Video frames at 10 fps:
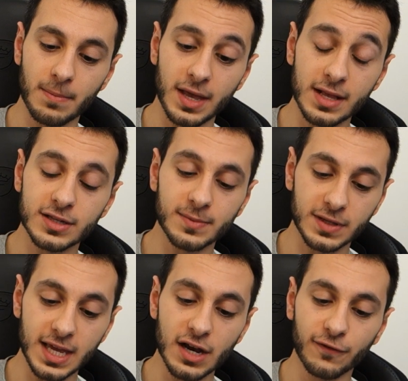in terms of
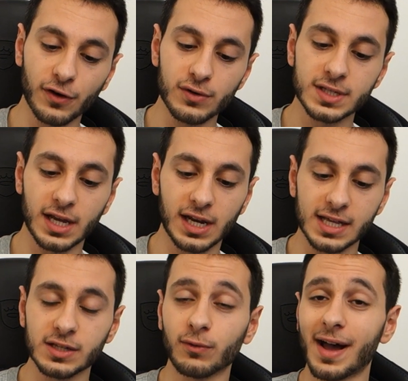the earphones, they're
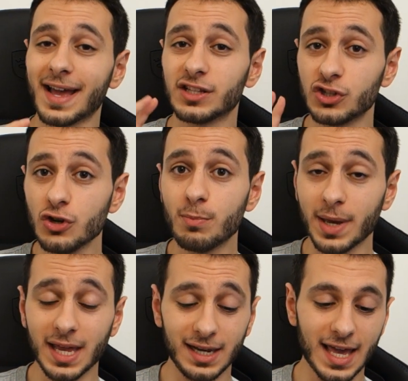connected via a
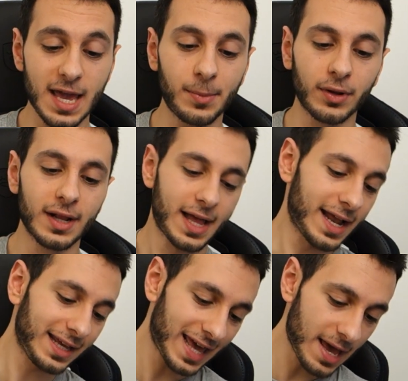2-pin cable,
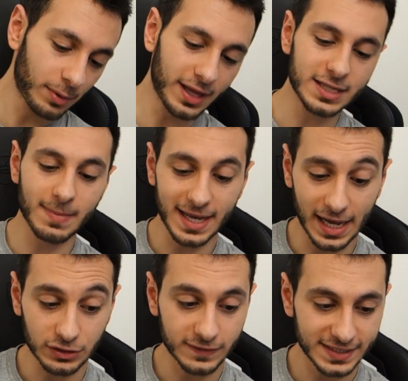and the cable is made
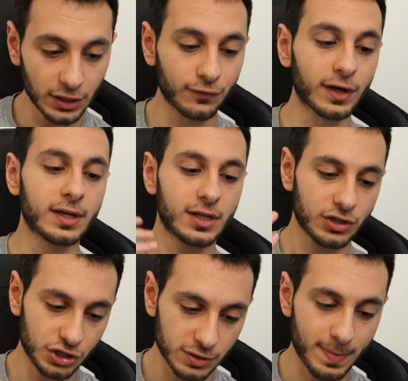out of silver,
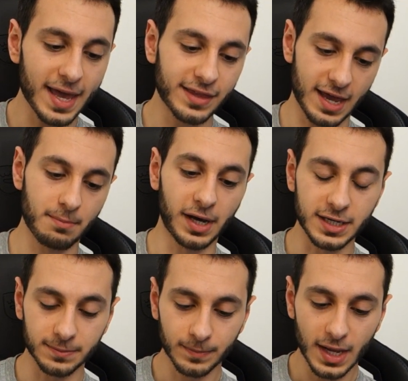so just bear that in mind.